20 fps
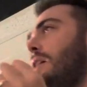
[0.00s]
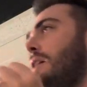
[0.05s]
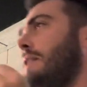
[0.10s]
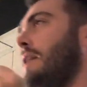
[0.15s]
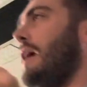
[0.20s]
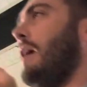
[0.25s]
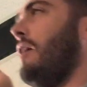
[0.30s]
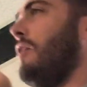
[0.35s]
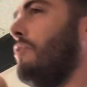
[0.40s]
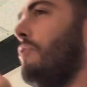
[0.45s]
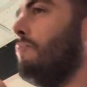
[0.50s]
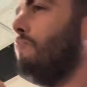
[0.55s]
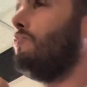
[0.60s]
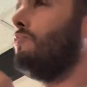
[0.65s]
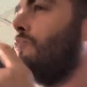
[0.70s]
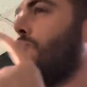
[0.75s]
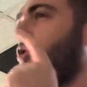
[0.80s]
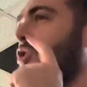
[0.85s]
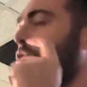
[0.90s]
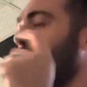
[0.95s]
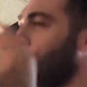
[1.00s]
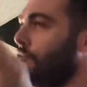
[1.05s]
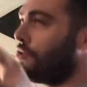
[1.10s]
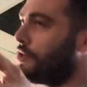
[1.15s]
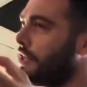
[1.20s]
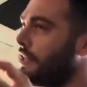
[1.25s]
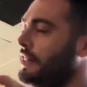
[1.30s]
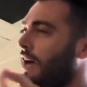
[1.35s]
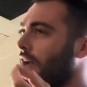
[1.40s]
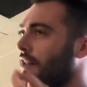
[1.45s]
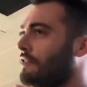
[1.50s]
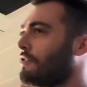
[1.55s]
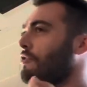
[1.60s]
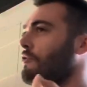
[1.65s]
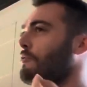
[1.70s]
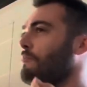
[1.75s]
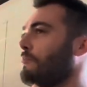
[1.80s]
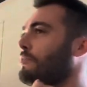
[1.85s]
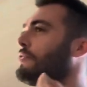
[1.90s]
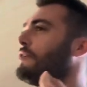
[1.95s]
Now, using that
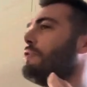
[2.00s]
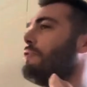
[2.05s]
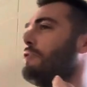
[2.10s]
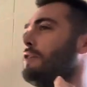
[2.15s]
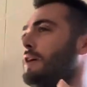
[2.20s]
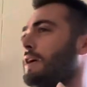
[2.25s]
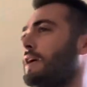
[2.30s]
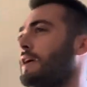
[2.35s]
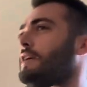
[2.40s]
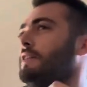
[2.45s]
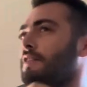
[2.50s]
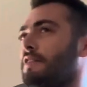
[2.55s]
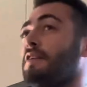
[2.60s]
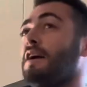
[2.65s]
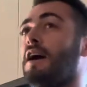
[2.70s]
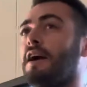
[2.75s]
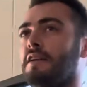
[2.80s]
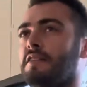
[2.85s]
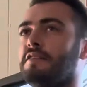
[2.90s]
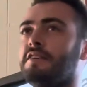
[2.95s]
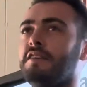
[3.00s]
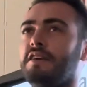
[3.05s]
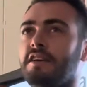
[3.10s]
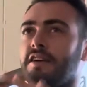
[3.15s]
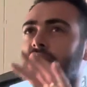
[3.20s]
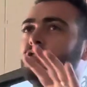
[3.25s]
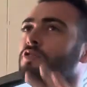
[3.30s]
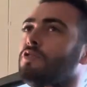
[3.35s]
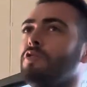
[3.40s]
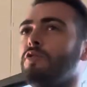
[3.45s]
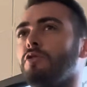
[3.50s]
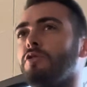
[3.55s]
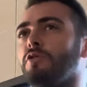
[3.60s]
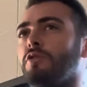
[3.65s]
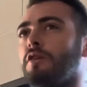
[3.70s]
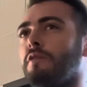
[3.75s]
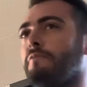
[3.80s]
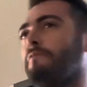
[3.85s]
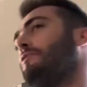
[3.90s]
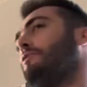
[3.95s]
term theory in science gets a little
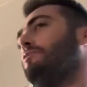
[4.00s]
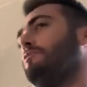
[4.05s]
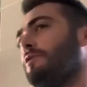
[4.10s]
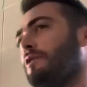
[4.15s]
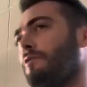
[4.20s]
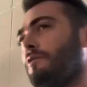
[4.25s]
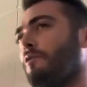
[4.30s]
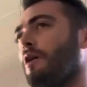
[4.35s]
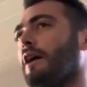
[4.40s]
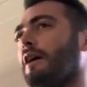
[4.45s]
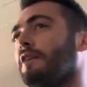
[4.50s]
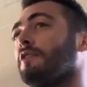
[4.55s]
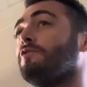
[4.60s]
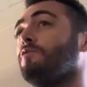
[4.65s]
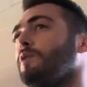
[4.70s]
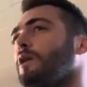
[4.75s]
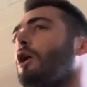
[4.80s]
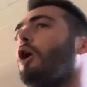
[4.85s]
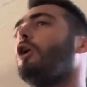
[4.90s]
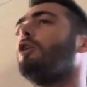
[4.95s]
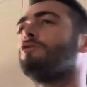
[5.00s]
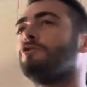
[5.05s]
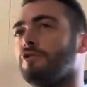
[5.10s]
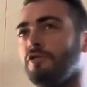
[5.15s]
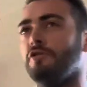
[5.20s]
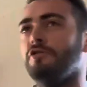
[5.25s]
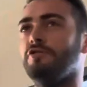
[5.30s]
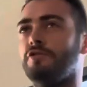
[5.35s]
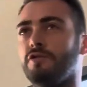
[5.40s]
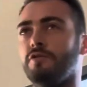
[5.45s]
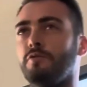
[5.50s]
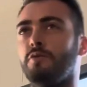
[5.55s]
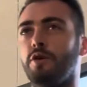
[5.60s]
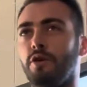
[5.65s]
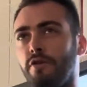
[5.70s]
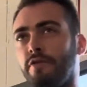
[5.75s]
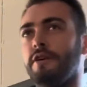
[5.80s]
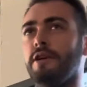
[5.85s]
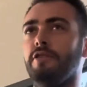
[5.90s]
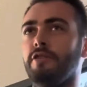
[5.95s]
confusing, right? Because we also use the
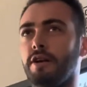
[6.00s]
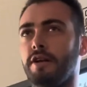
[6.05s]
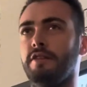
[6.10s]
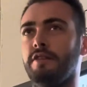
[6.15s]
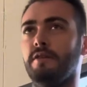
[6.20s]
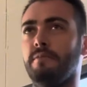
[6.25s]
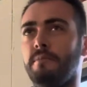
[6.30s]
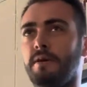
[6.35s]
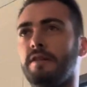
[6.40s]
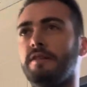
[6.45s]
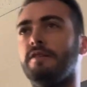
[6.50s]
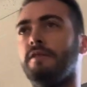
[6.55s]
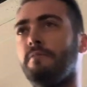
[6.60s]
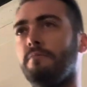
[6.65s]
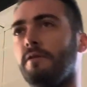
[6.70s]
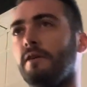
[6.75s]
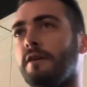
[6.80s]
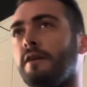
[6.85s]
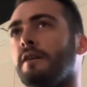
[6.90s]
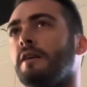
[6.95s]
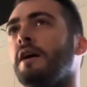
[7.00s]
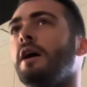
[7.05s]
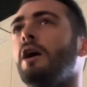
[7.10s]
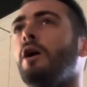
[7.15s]
word theory to mean something.